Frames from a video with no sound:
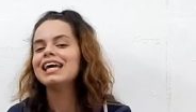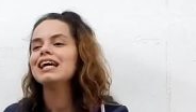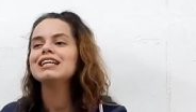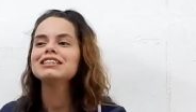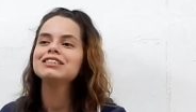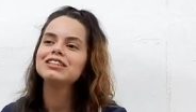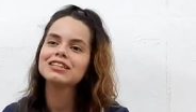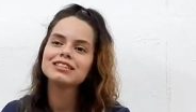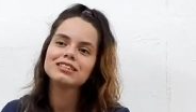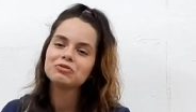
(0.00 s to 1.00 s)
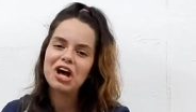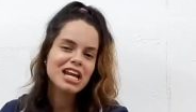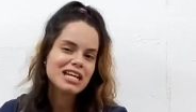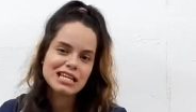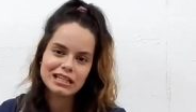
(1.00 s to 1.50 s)
and it's just what
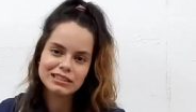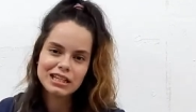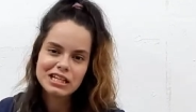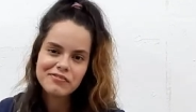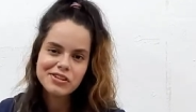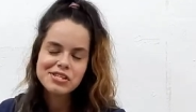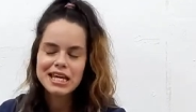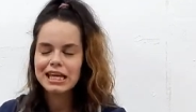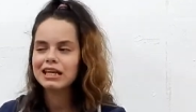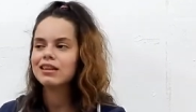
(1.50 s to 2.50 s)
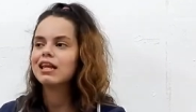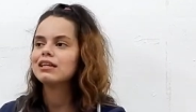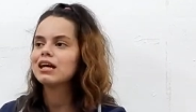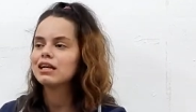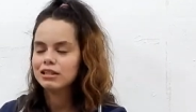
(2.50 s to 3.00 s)
it is and if you take it like
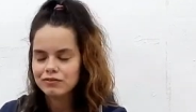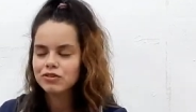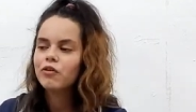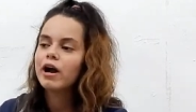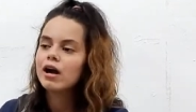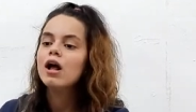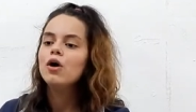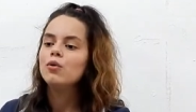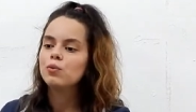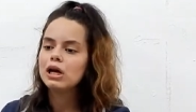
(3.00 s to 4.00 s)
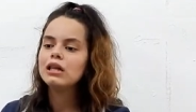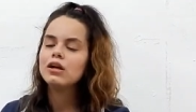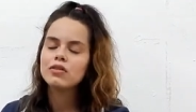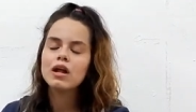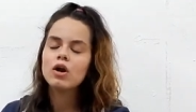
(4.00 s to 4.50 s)
that and if you are really
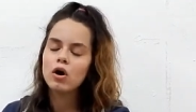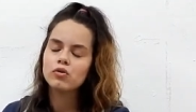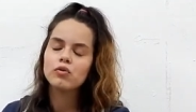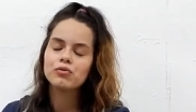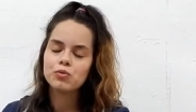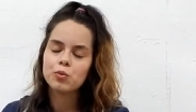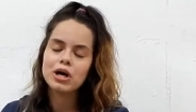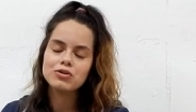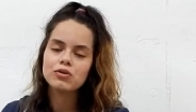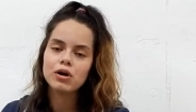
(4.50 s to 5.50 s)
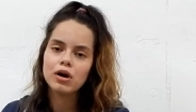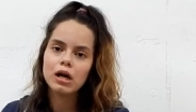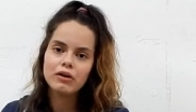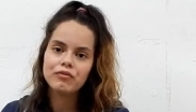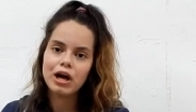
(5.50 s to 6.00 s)
on the known of what you're
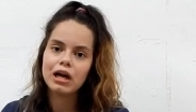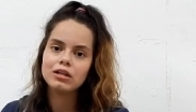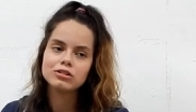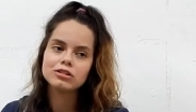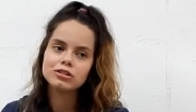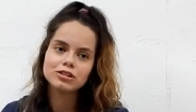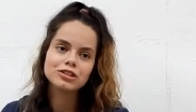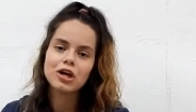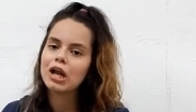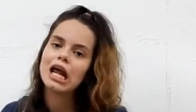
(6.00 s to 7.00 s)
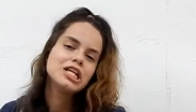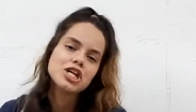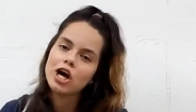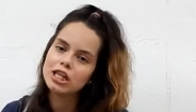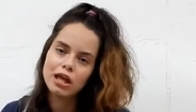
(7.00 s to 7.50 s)
gonna find you're just gonna
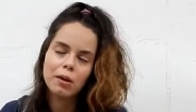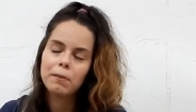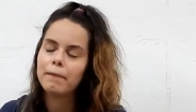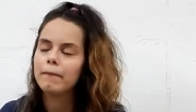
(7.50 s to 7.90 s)
enjoy them